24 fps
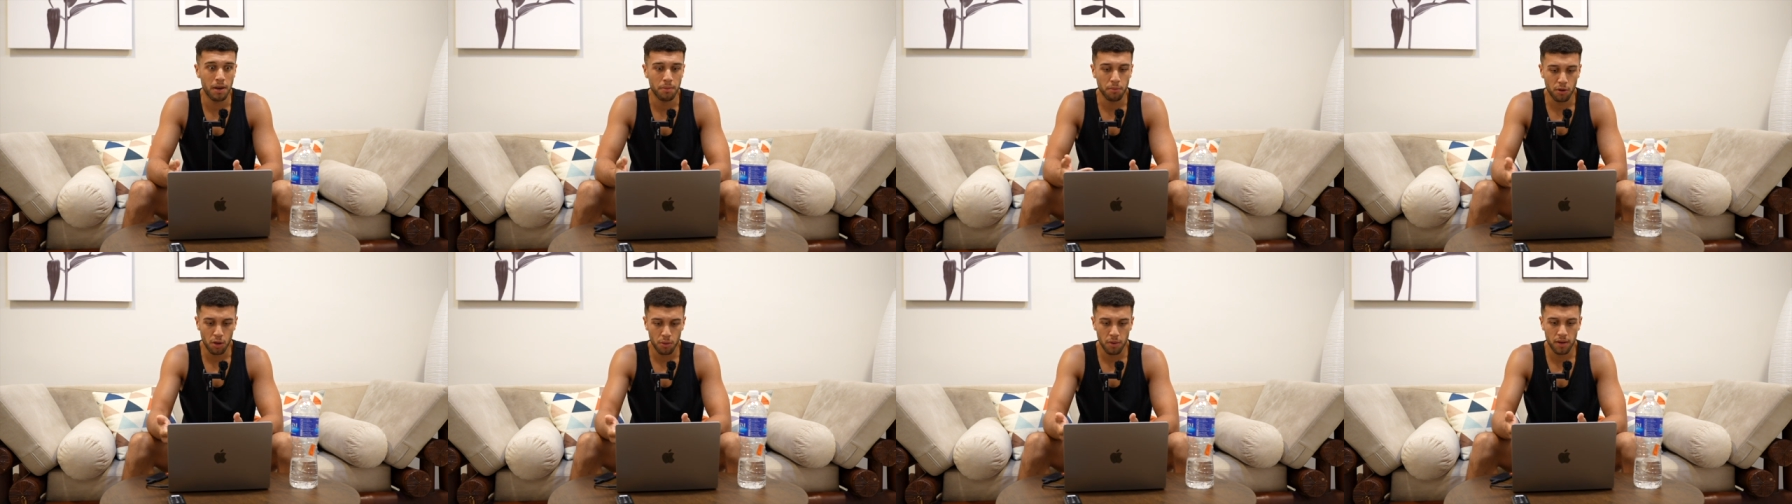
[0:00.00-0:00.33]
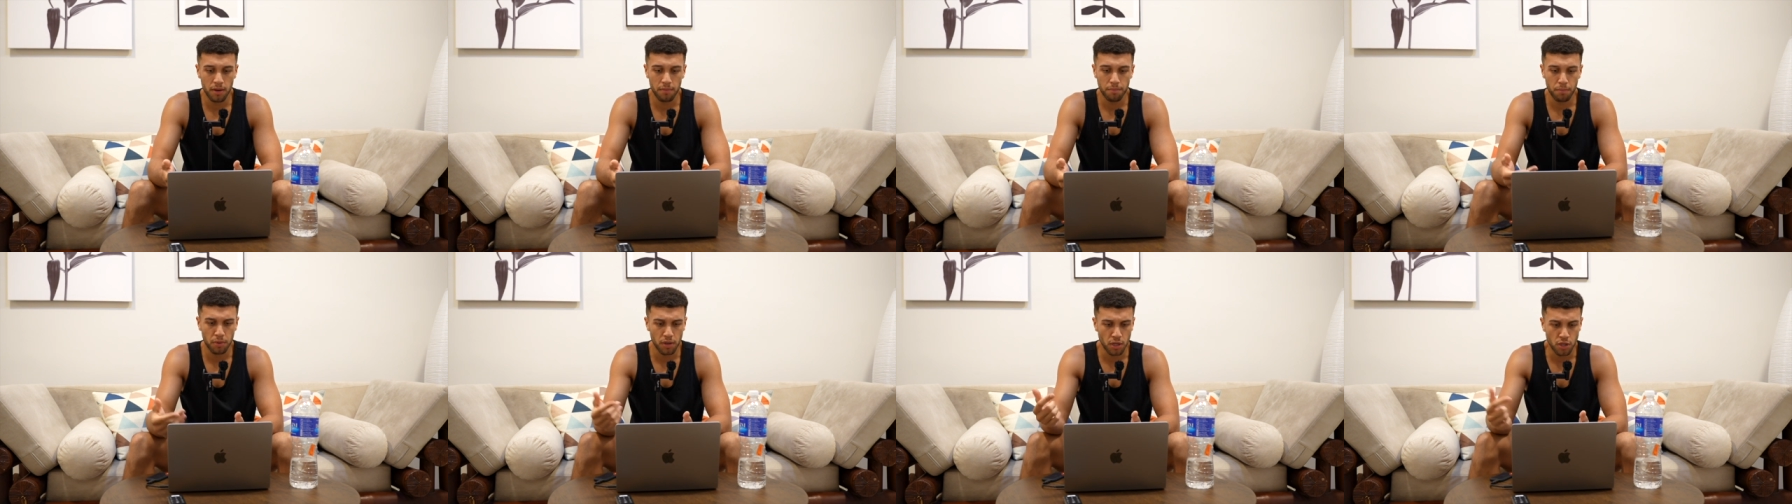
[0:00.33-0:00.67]
I'm
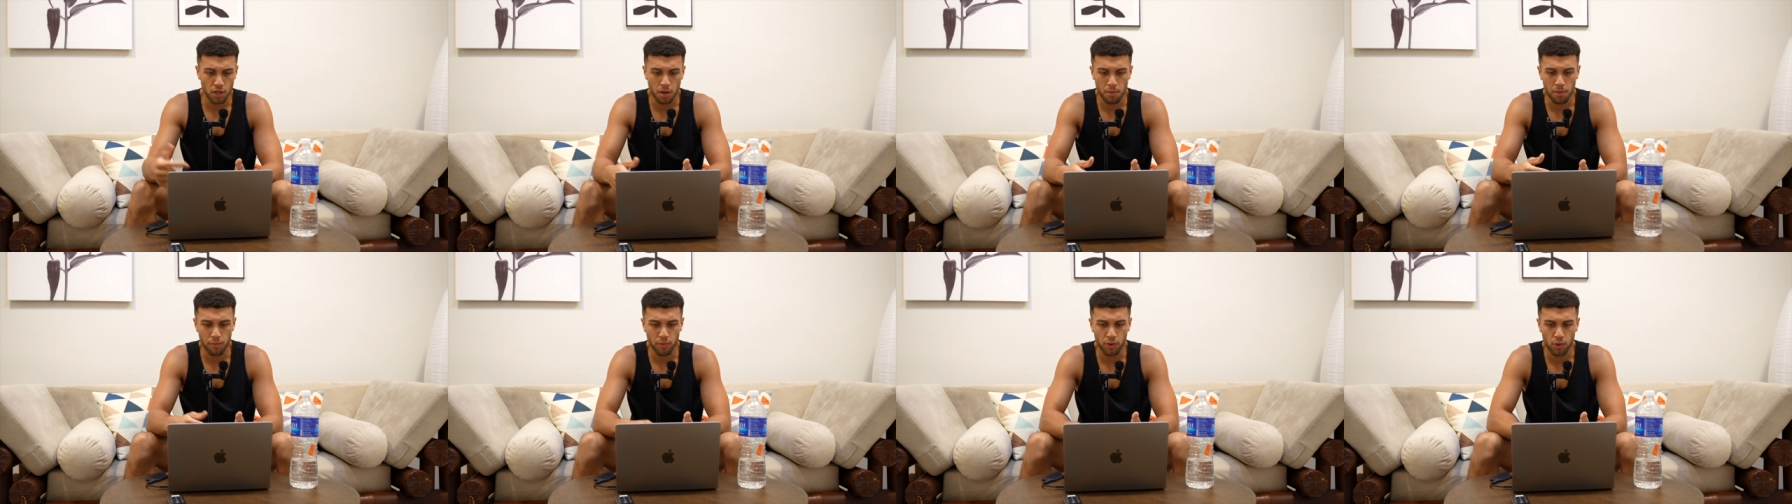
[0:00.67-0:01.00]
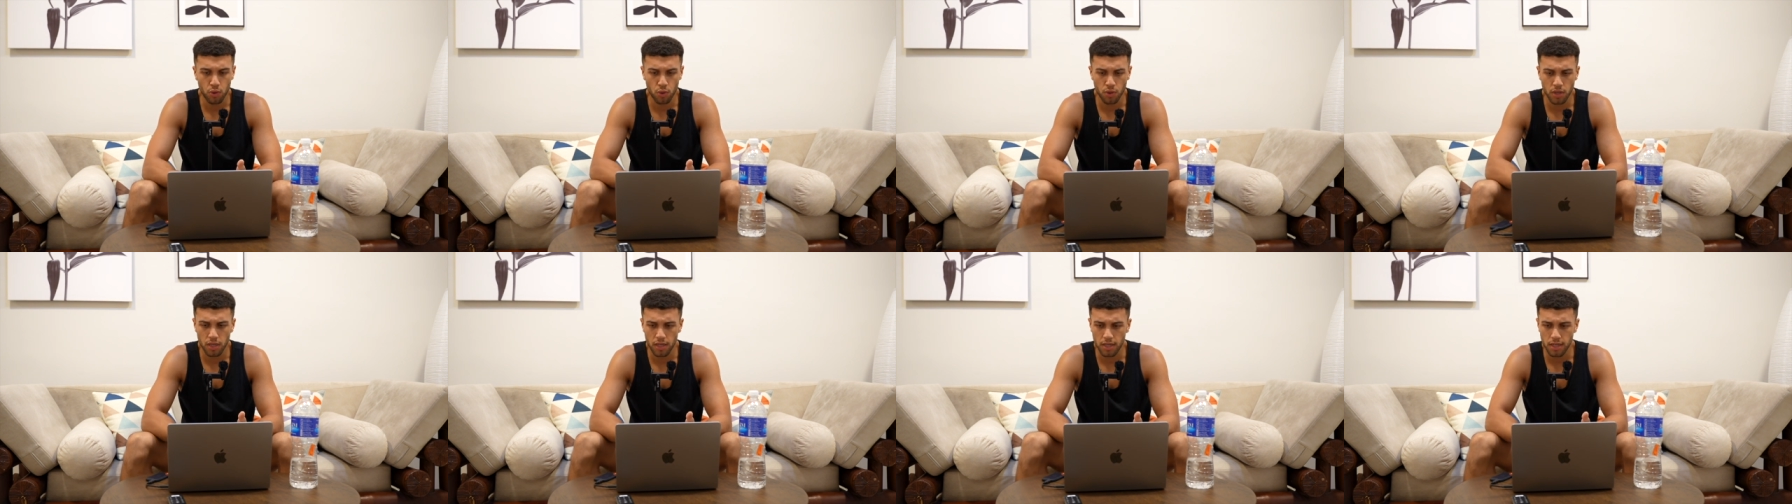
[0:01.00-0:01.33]
going, by the time I'm
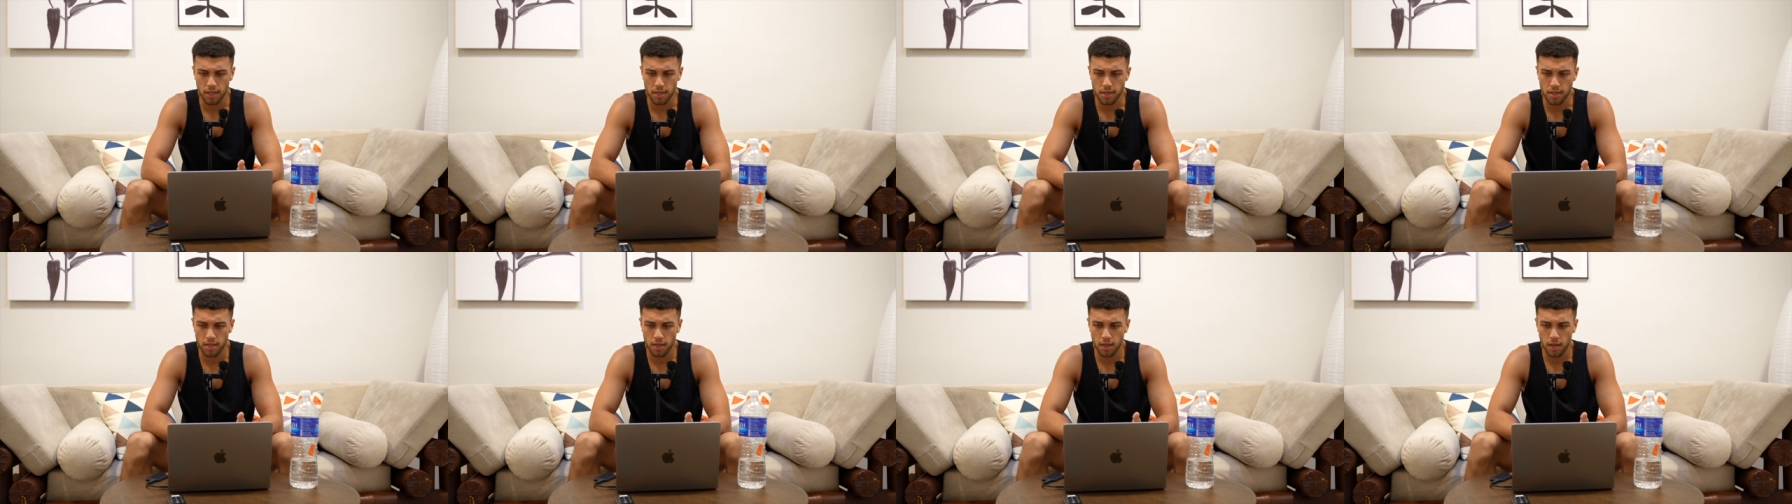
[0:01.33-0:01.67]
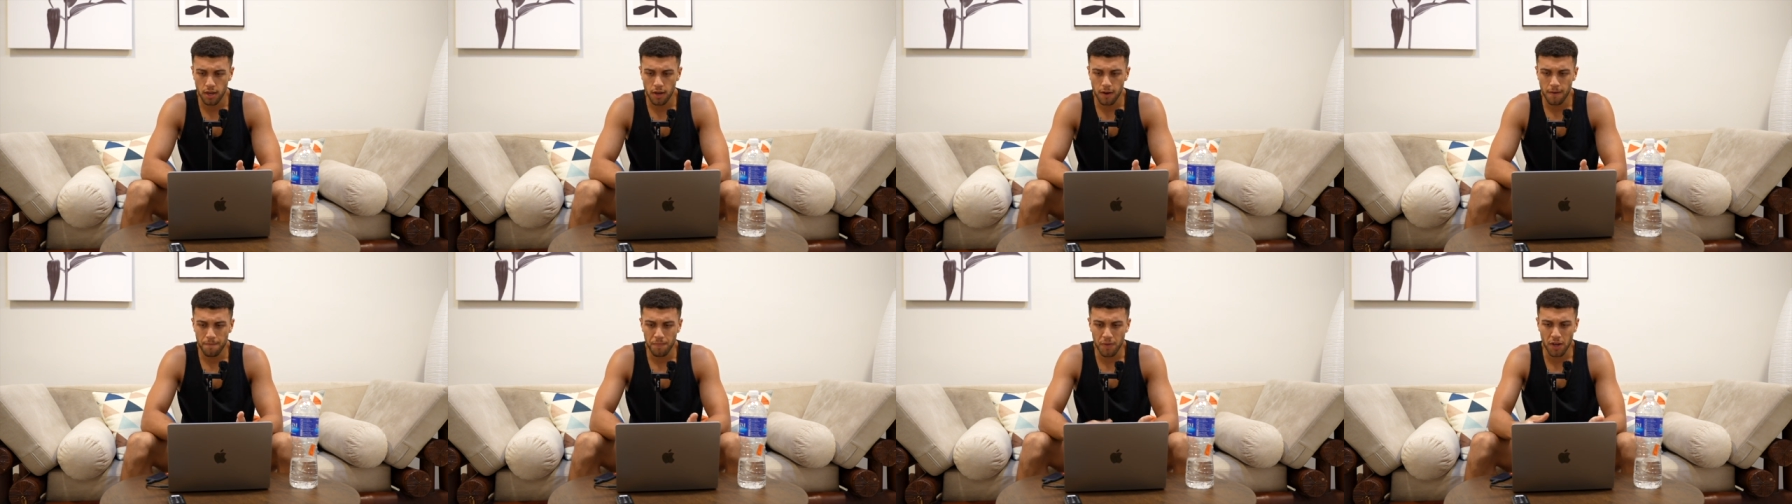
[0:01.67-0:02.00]
recording this,
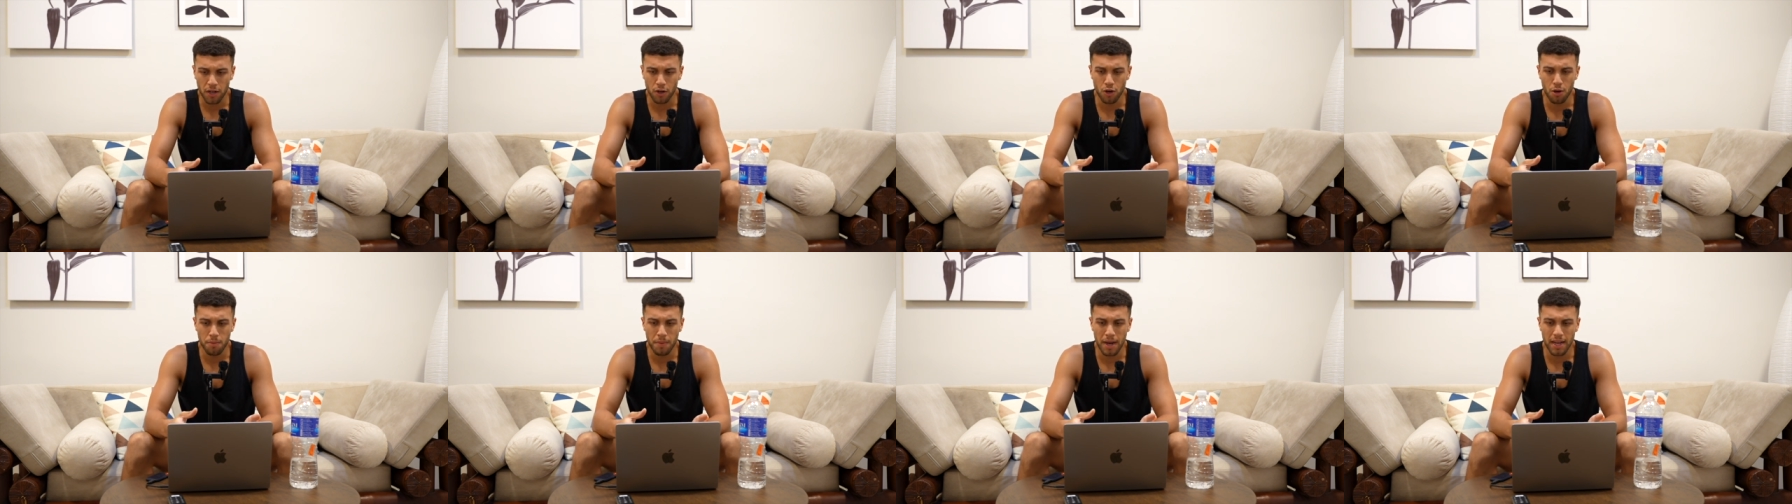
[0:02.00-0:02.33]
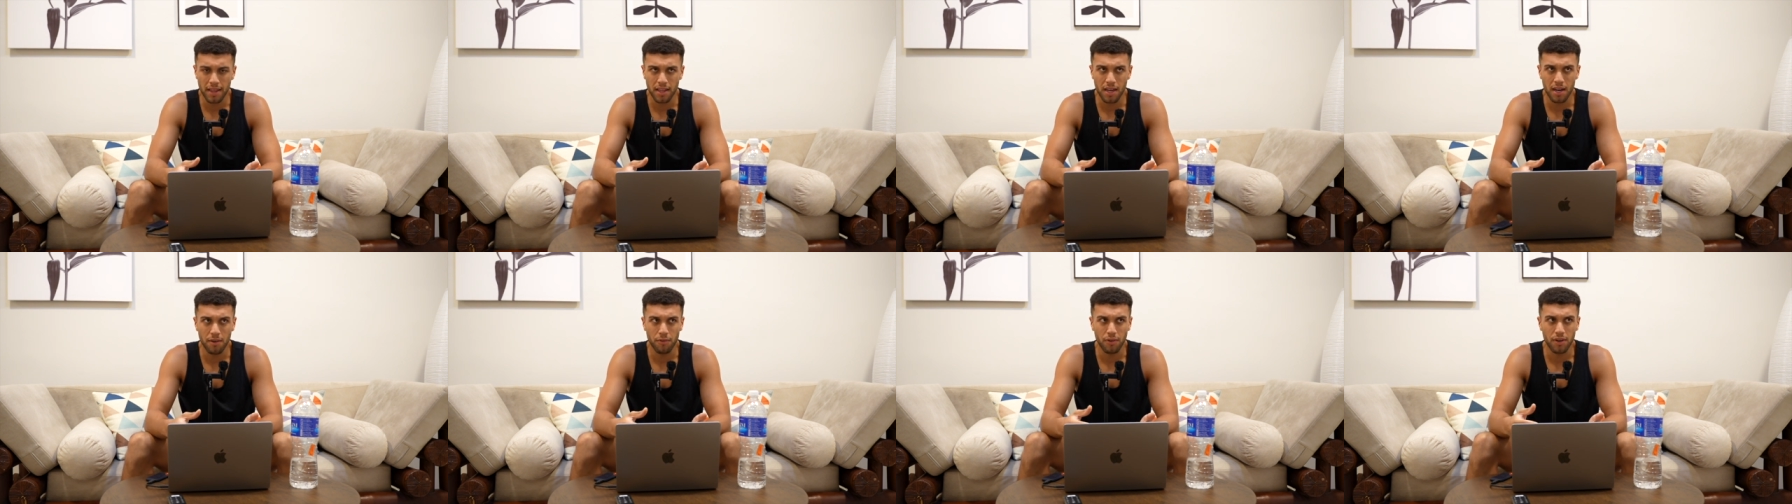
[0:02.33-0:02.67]
I go
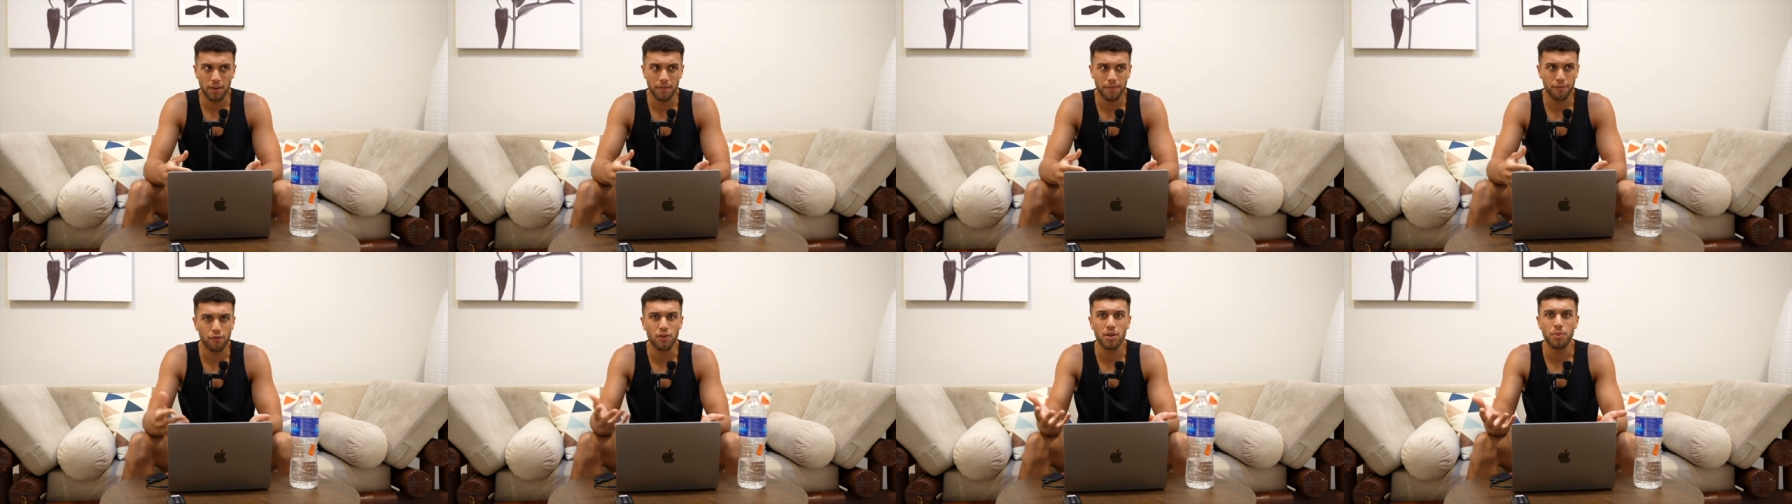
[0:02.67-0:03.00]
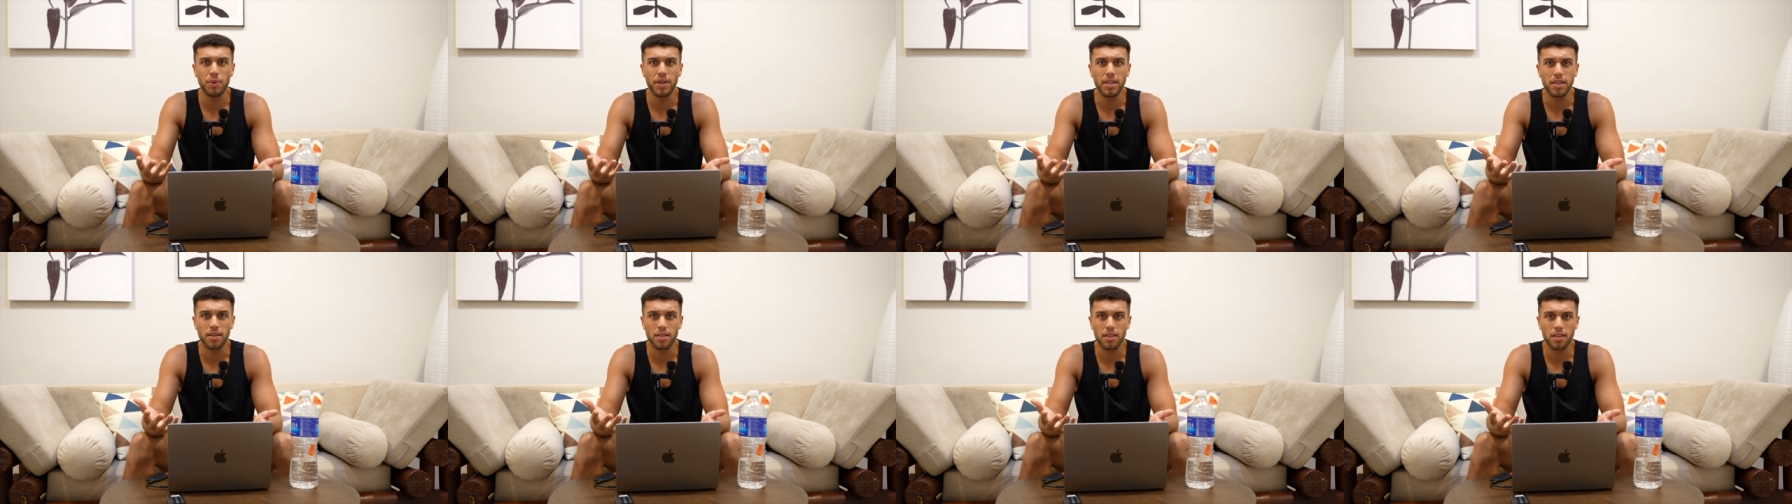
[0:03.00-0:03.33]
back there in three
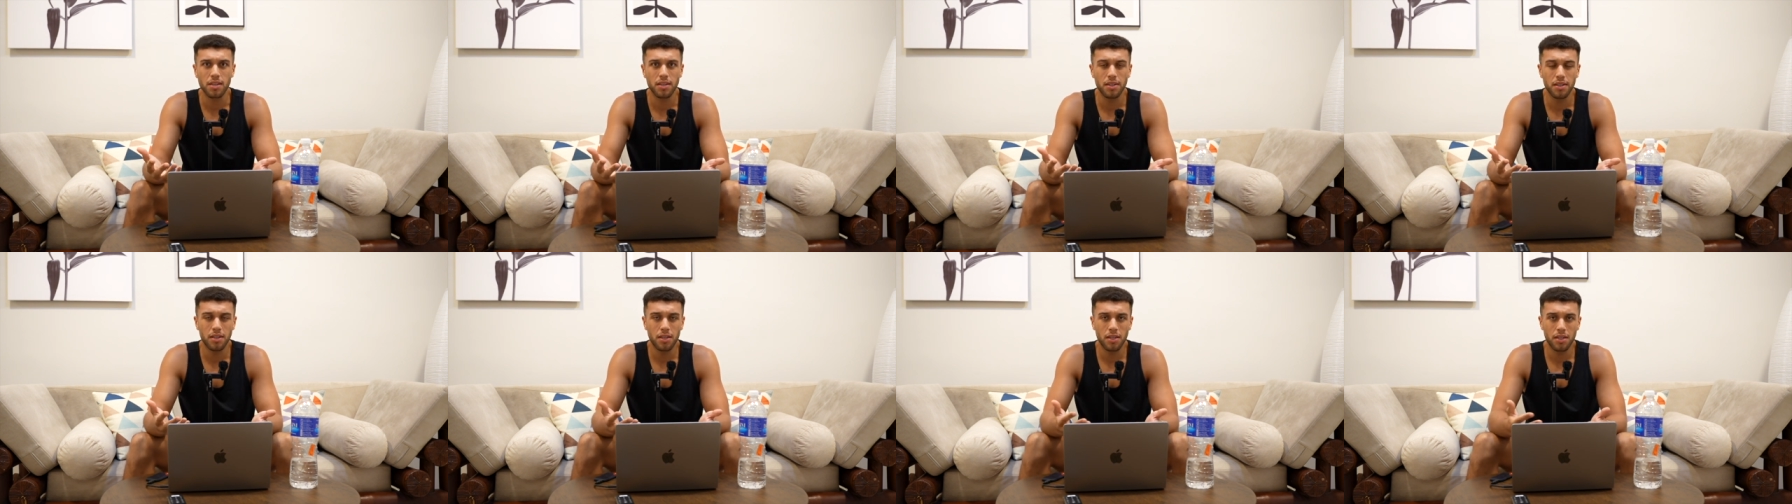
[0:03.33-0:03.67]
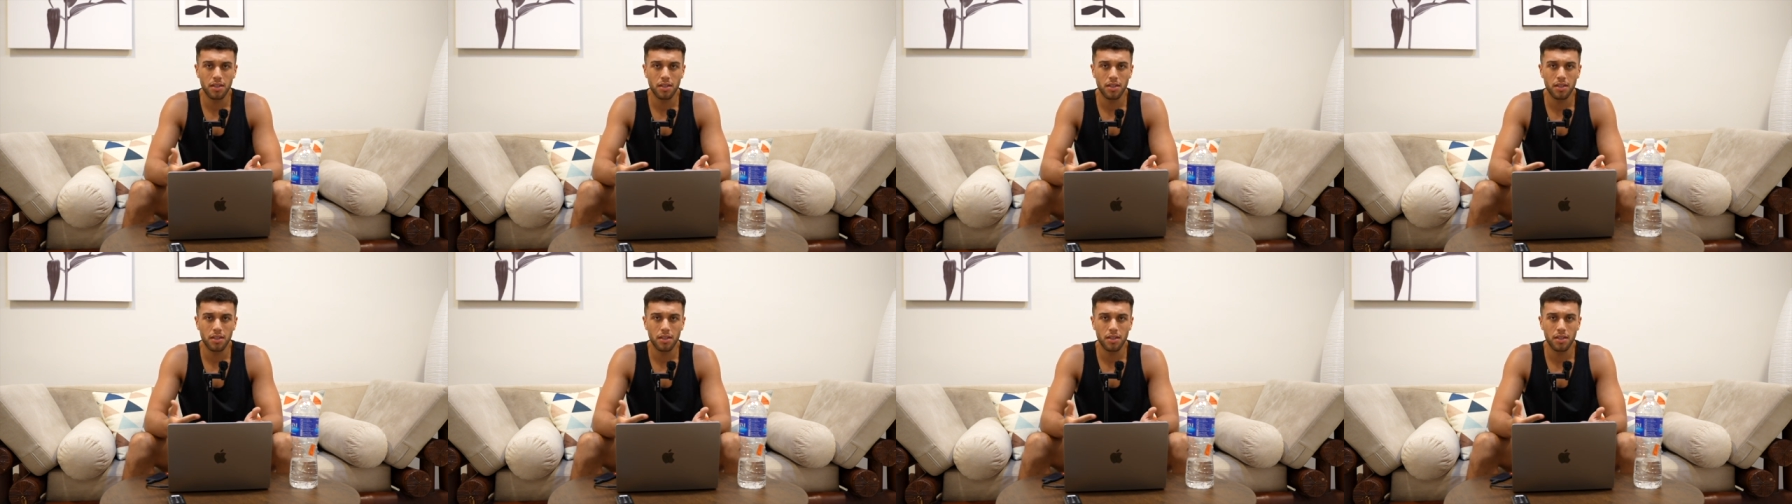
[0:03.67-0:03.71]
weeks.